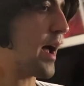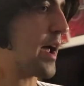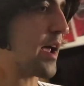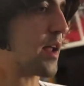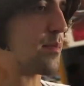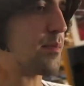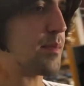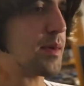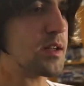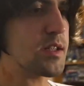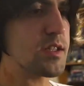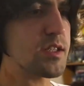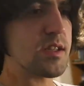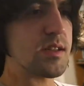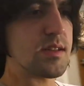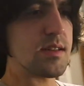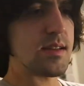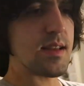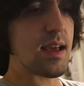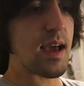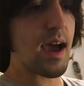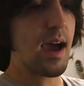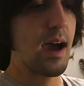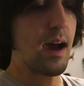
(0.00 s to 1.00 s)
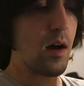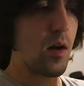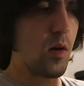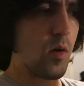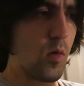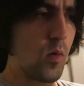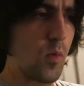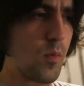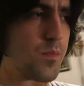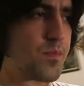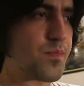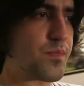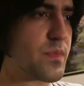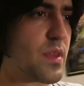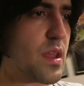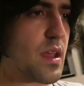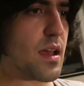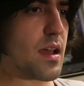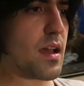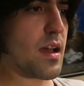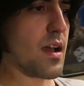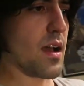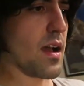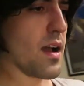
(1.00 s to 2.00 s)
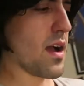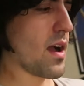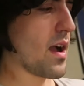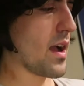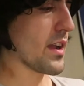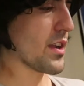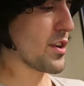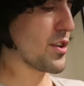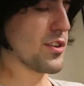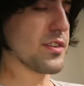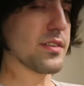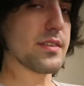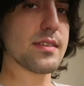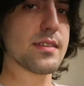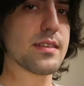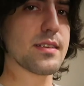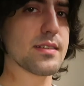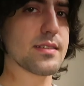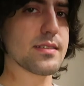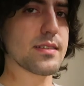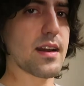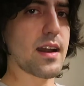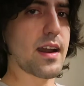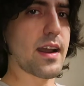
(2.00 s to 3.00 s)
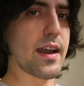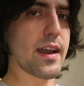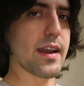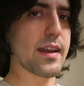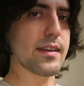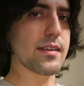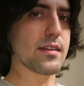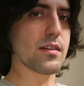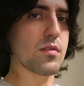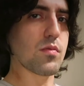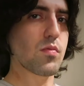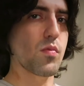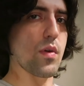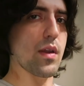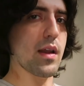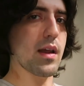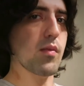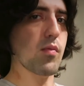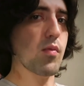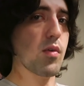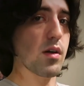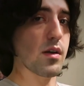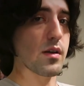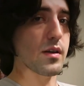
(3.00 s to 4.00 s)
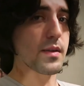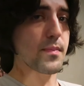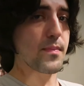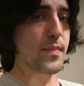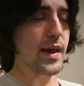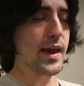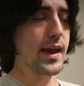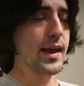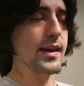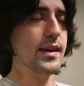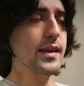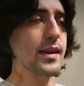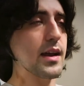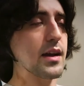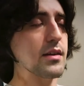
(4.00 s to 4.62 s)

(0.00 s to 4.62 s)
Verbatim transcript: I had mentioned how I couldn't decide what I wanted to paint it.